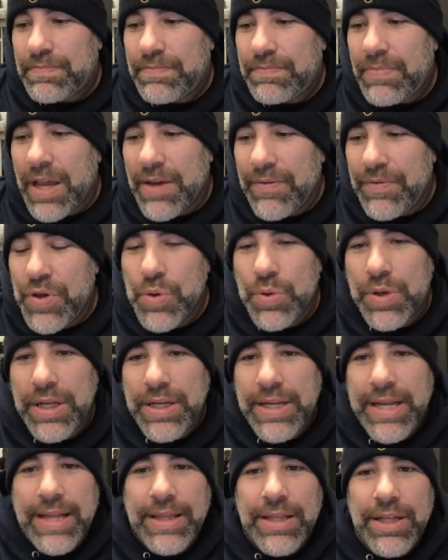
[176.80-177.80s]
if you
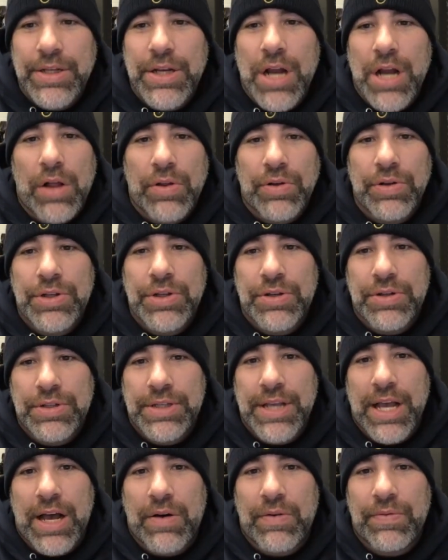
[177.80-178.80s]
can get the knowledge
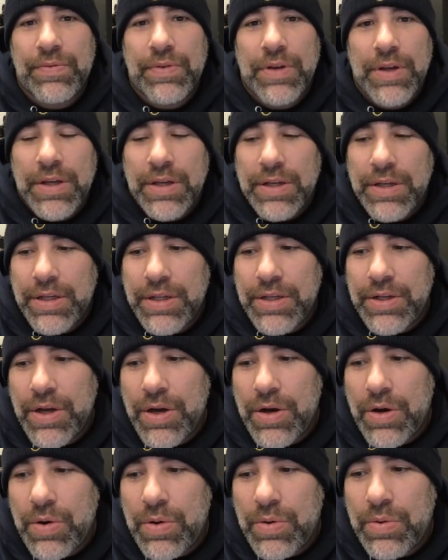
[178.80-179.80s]
yourself, then
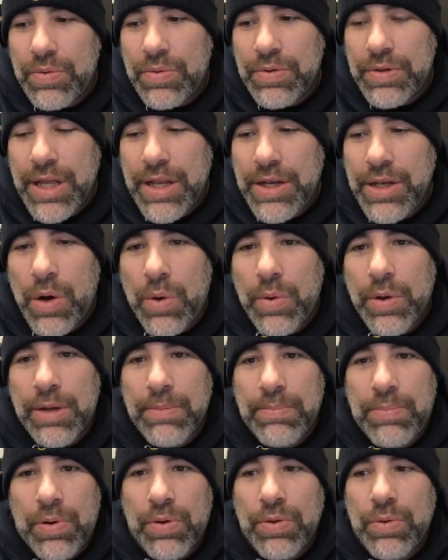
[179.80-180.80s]
no one
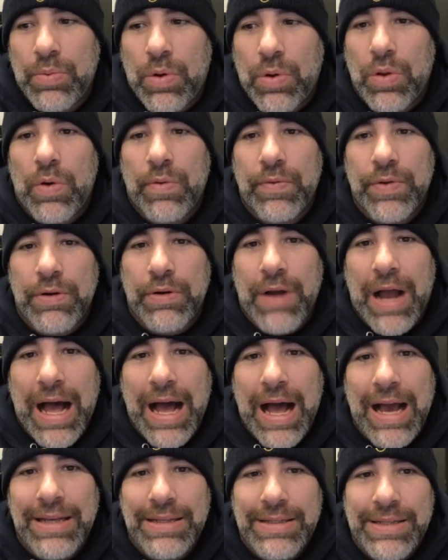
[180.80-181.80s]
can pull the wool over your
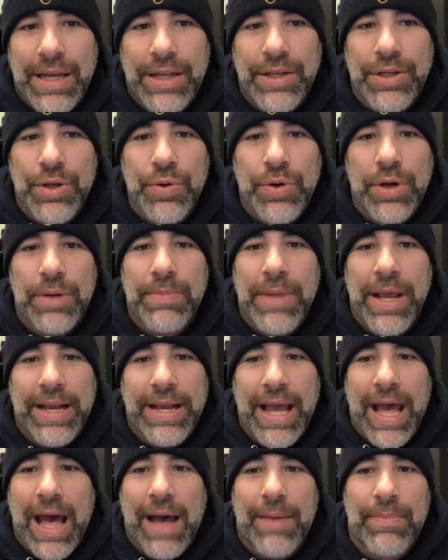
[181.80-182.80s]
eyes, and you can make
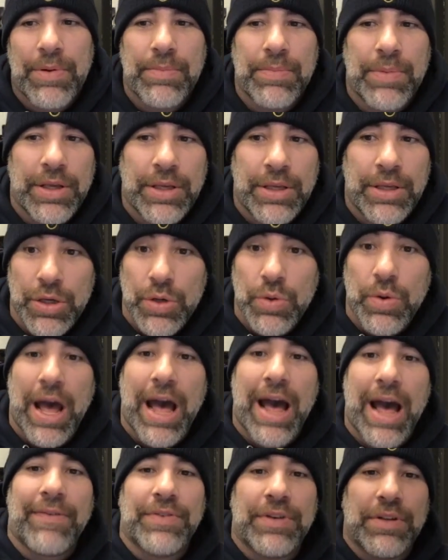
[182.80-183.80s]
it happen. But you
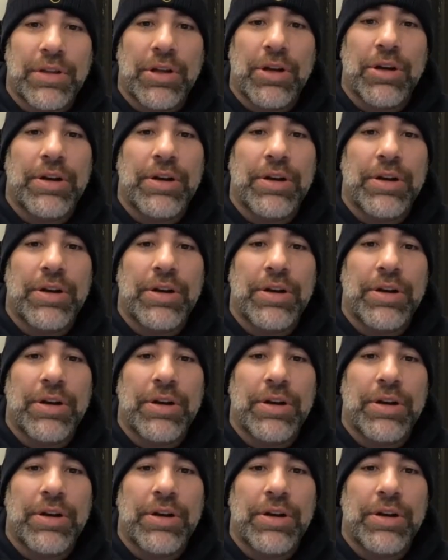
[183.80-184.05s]
have to learn